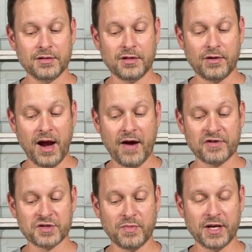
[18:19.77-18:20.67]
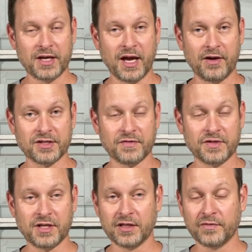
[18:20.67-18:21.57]
their average mite counts, if you
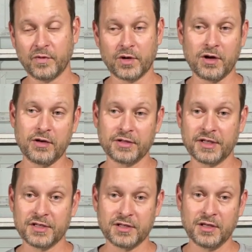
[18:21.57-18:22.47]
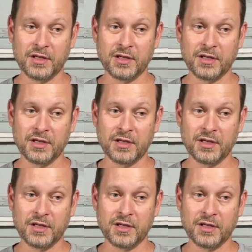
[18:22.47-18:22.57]
take the 4 colonies,